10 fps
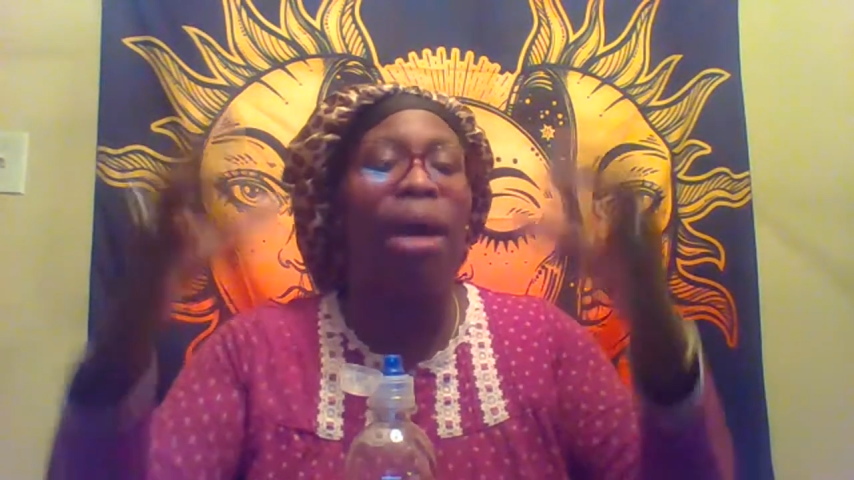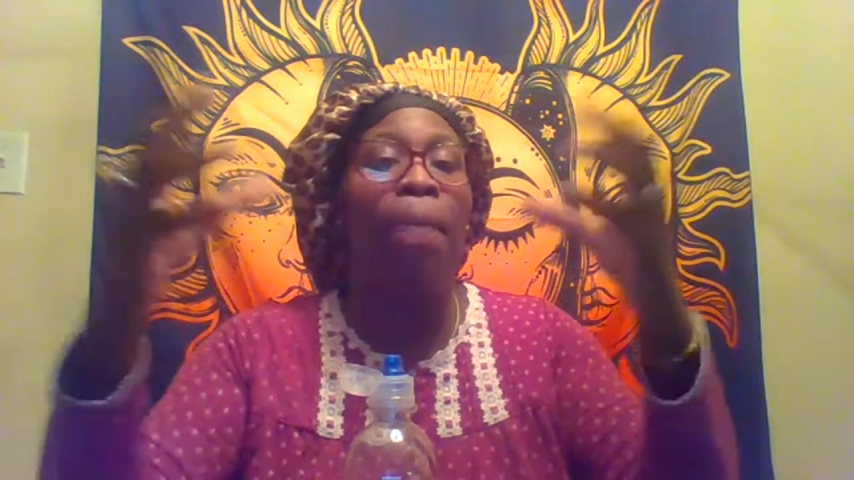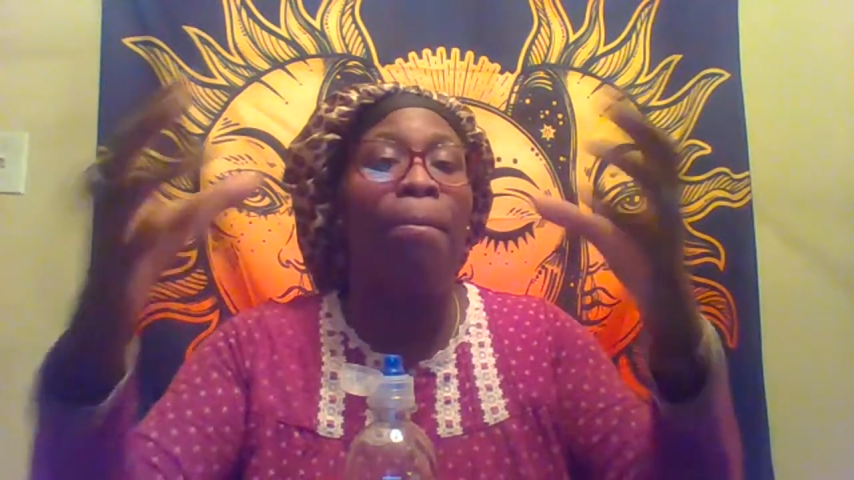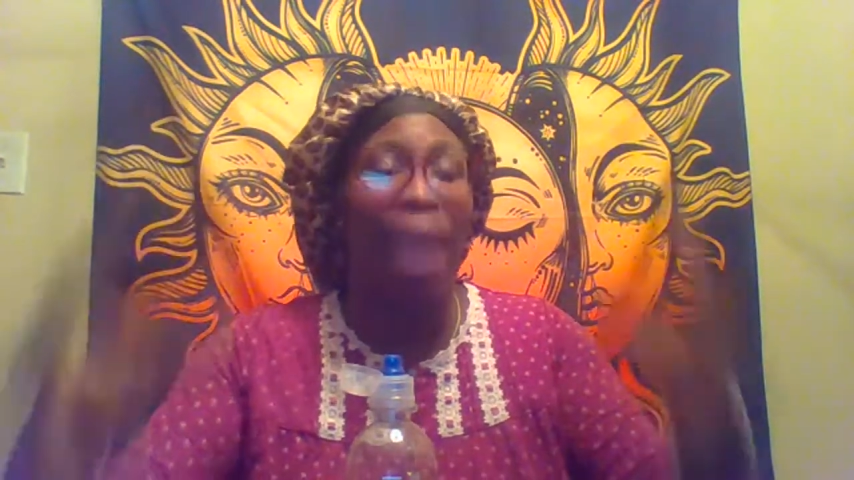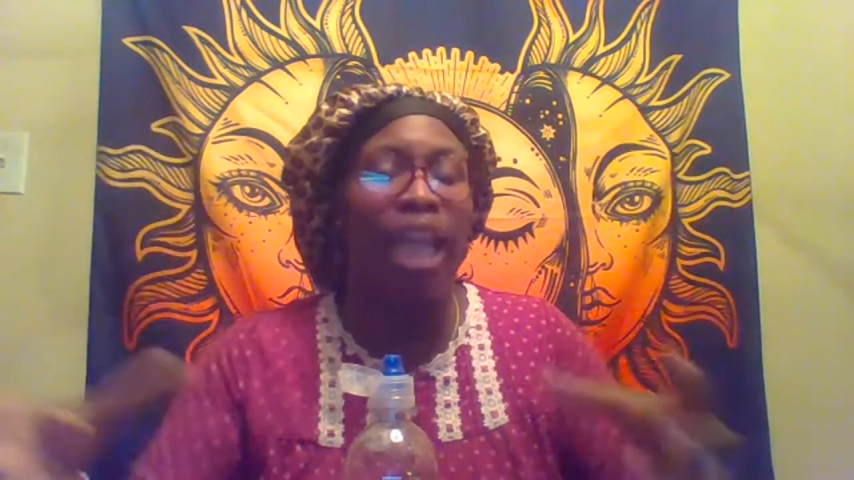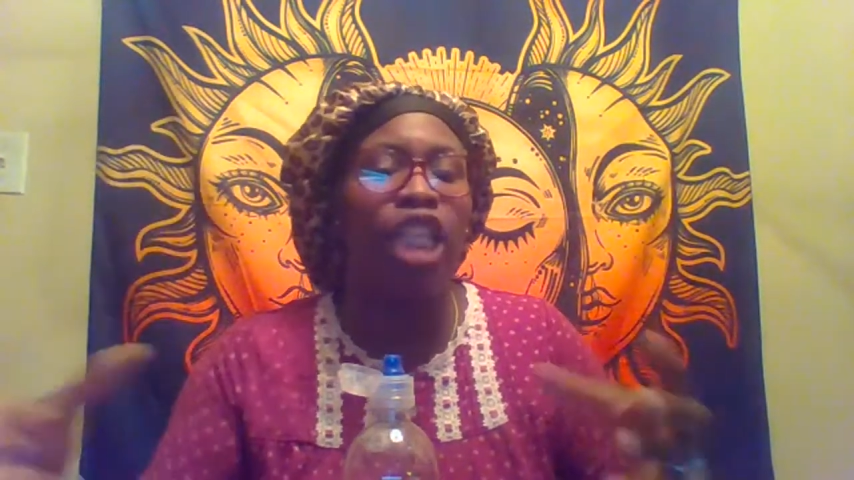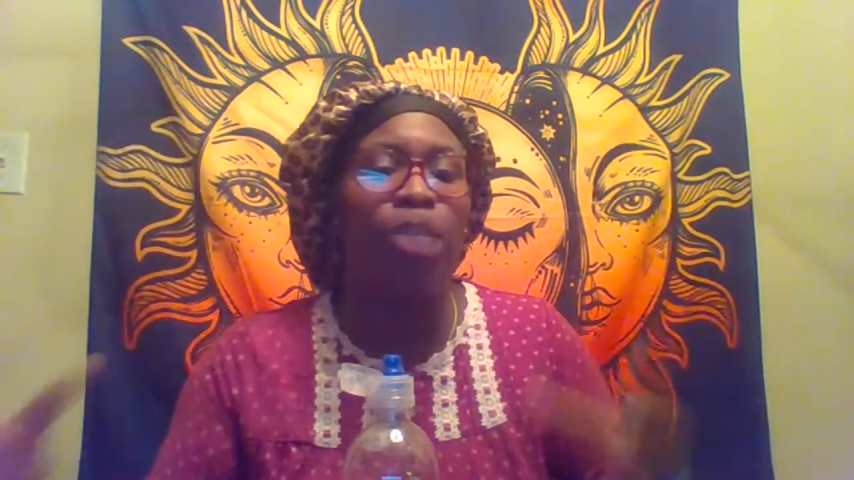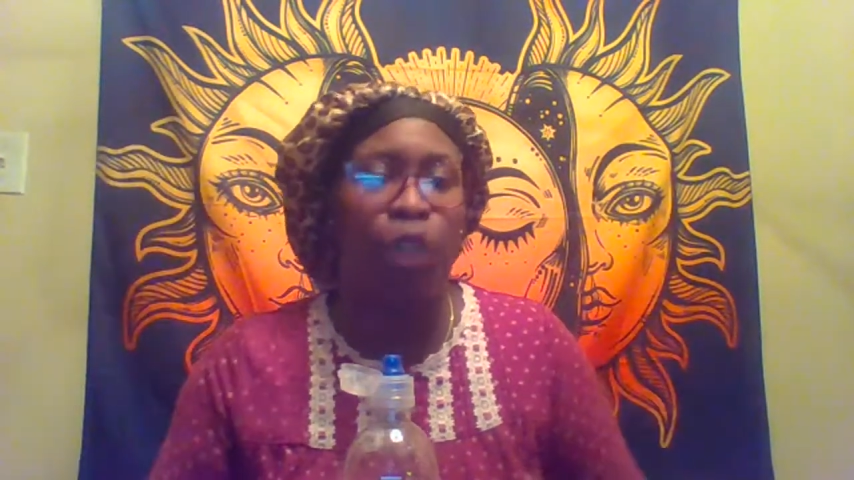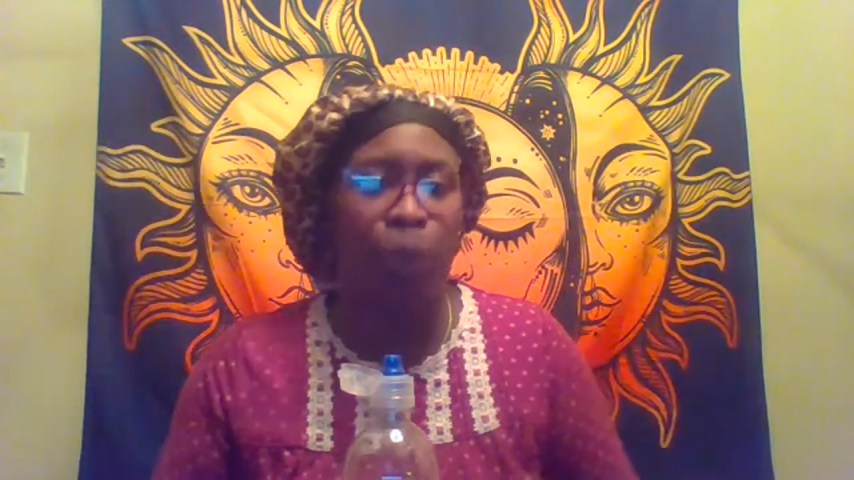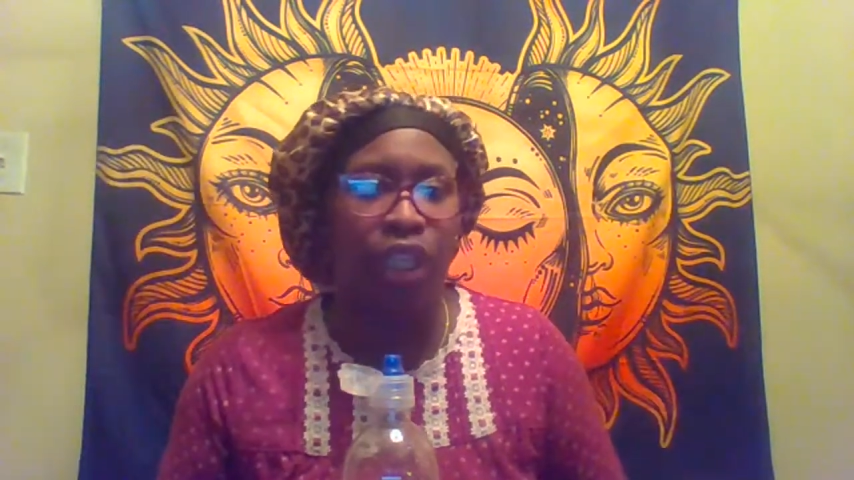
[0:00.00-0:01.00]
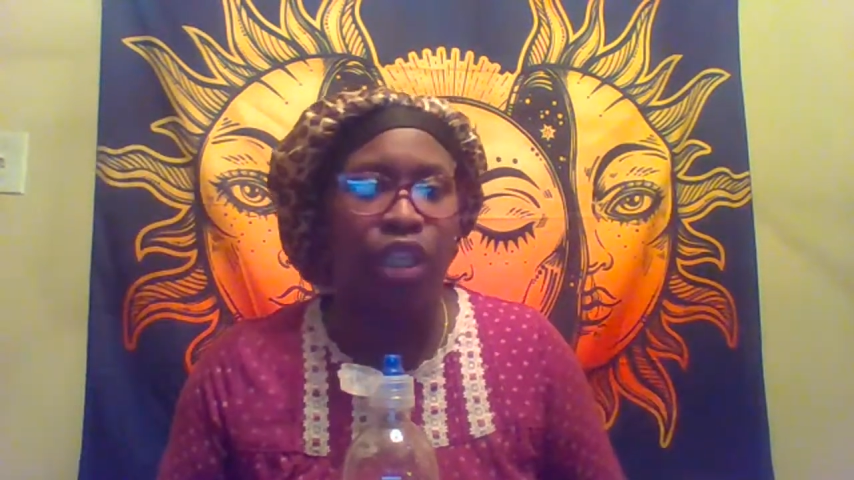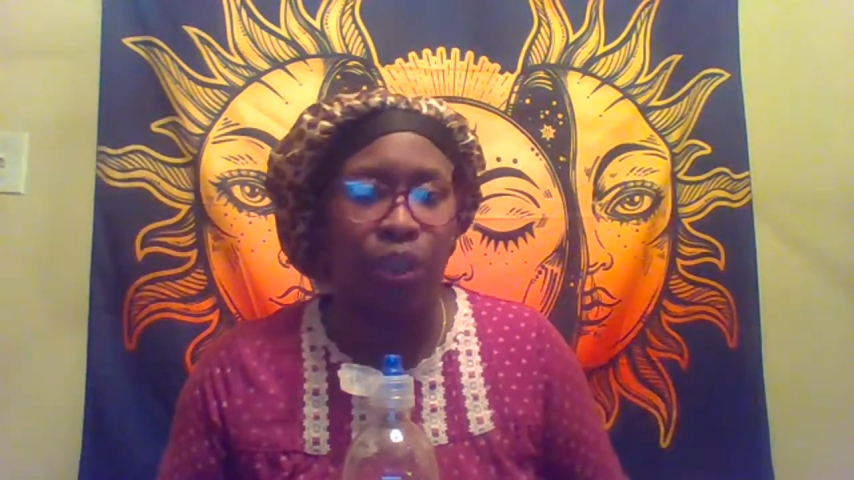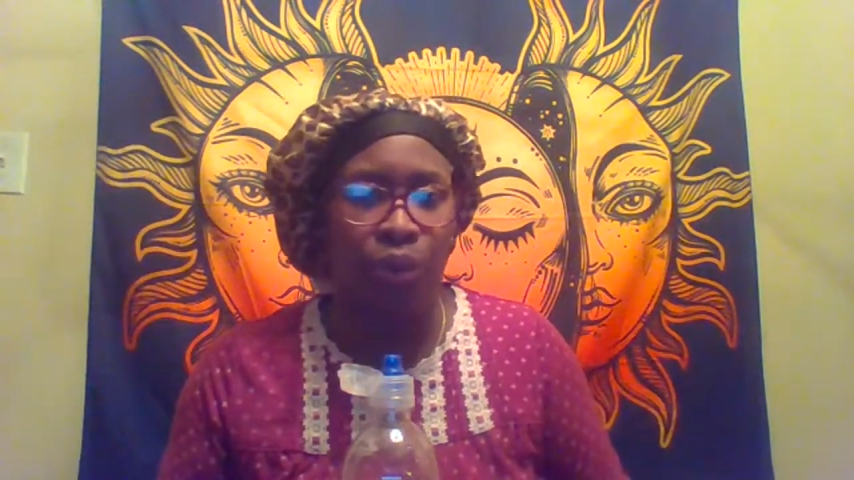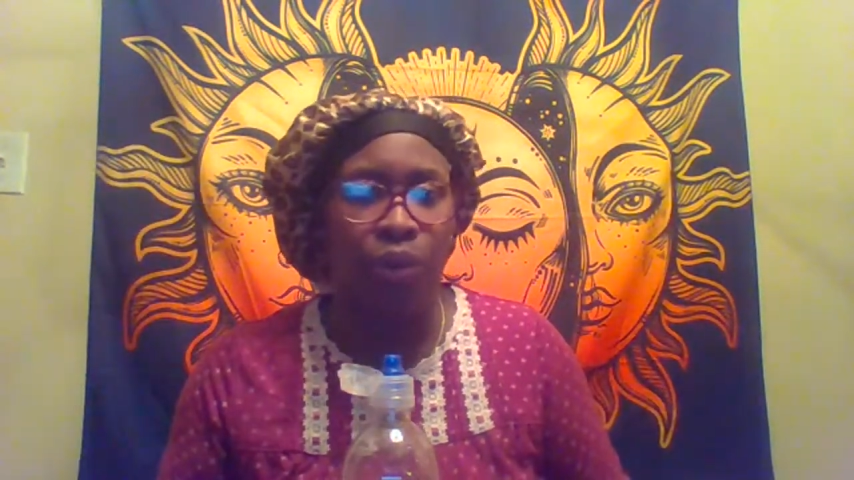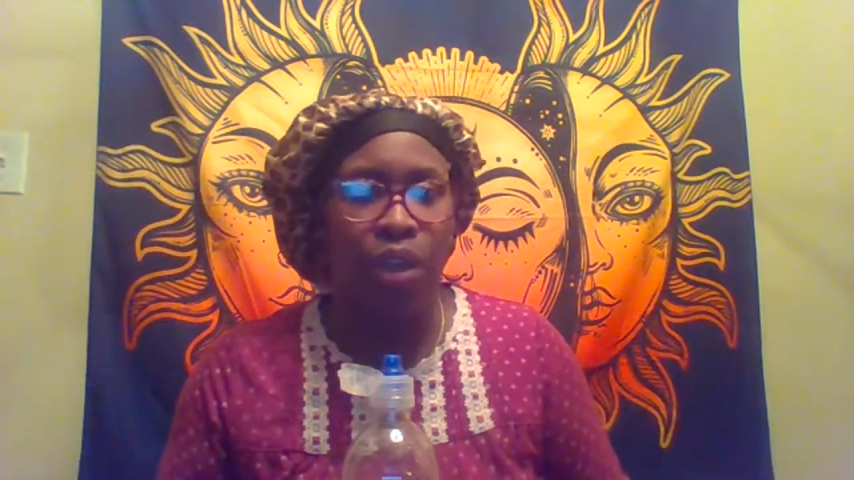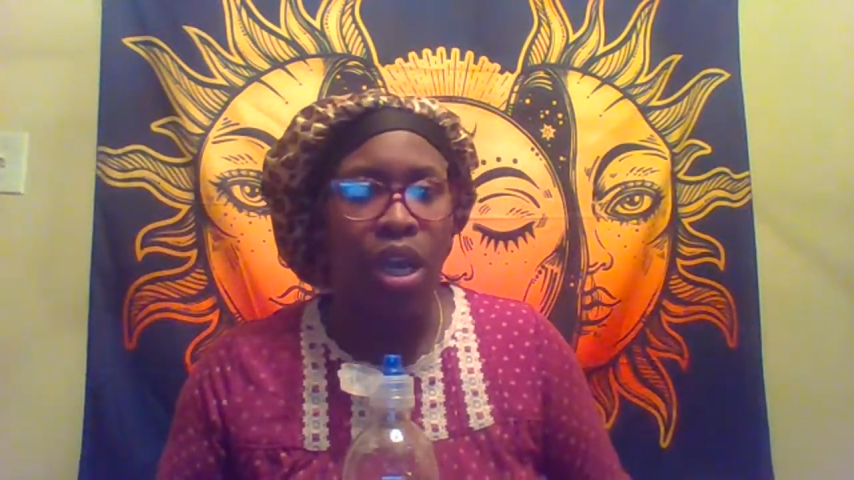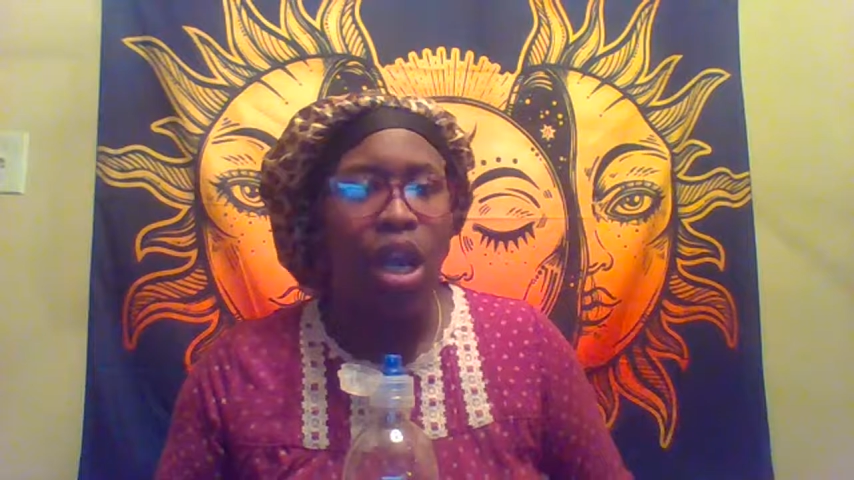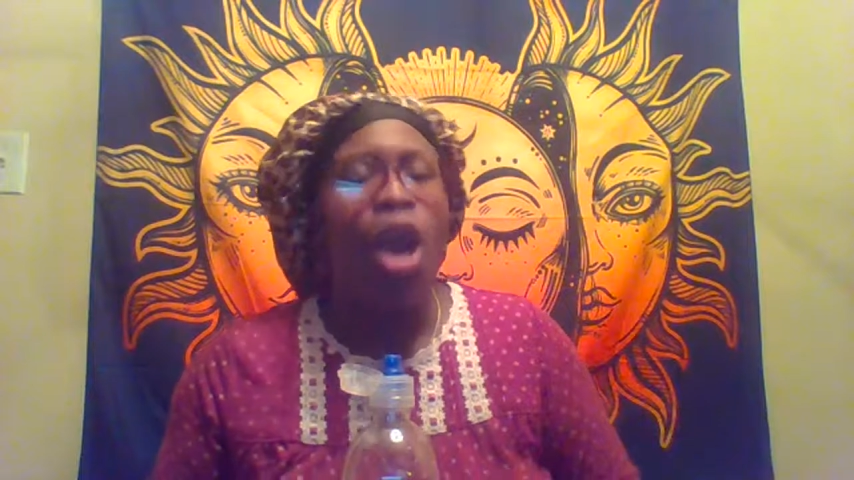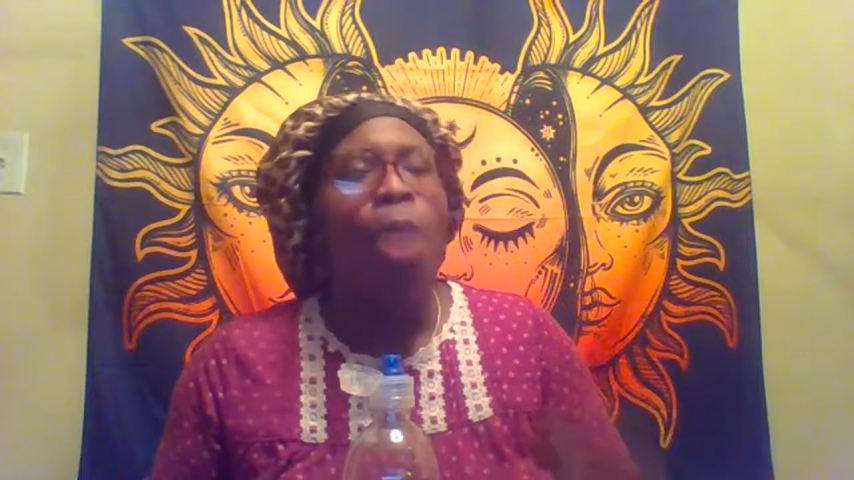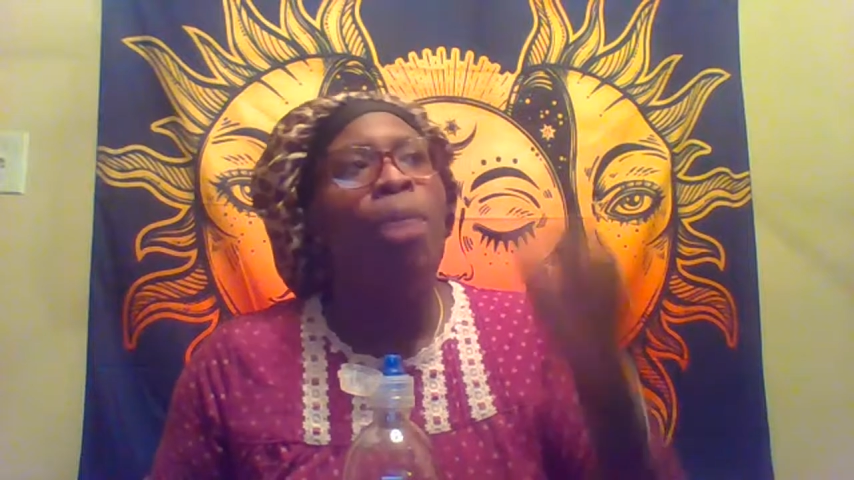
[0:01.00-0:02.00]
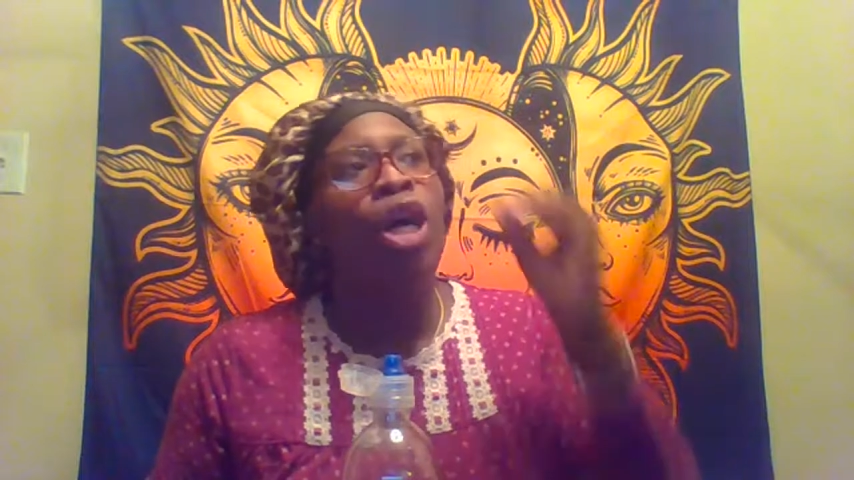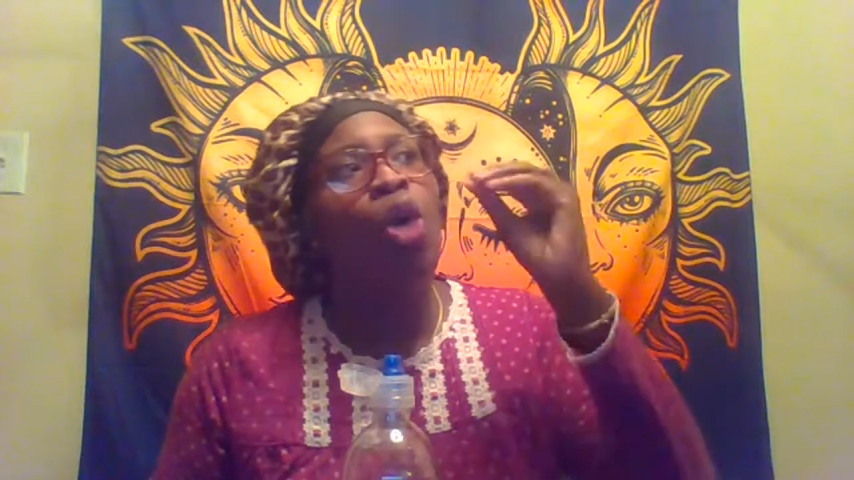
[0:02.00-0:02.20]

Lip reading: a balance between the two. But